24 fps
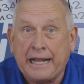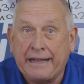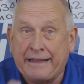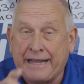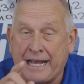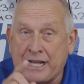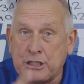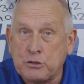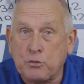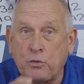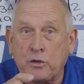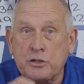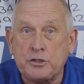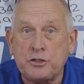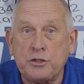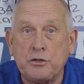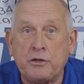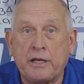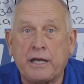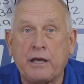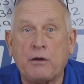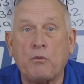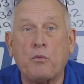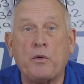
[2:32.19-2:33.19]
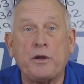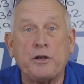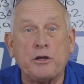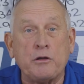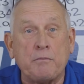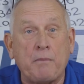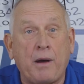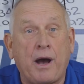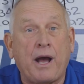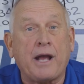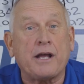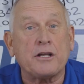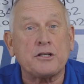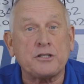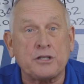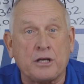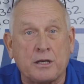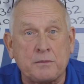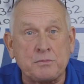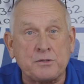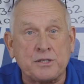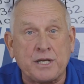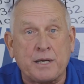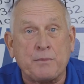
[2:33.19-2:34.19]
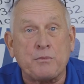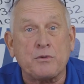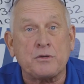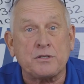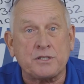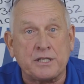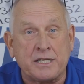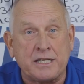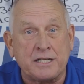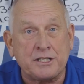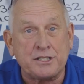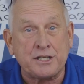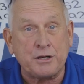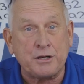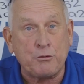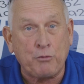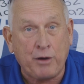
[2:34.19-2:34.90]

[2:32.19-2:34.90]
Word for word: And that's what you get when you buy a ShopSabre C N C